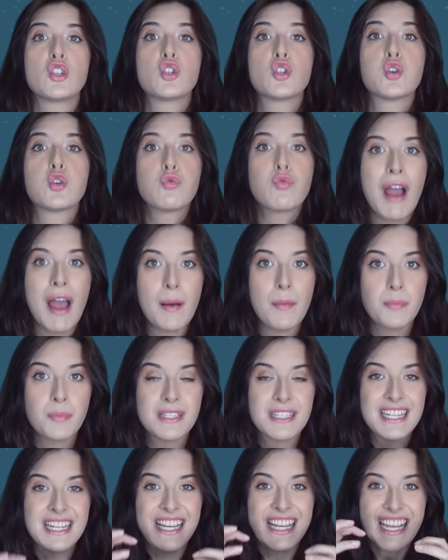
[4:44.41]

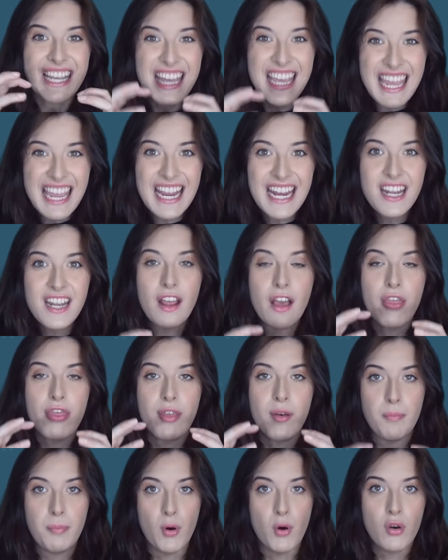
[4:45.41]
trapped in
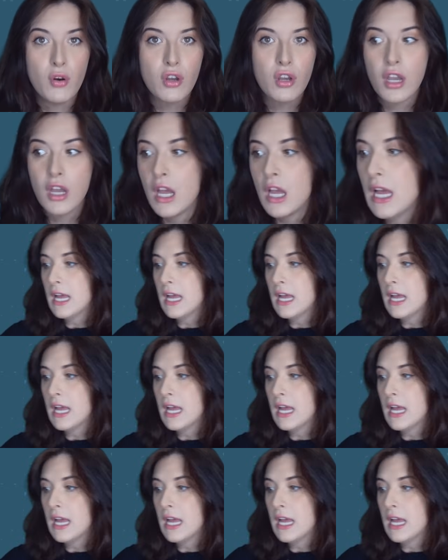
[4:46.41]
the book.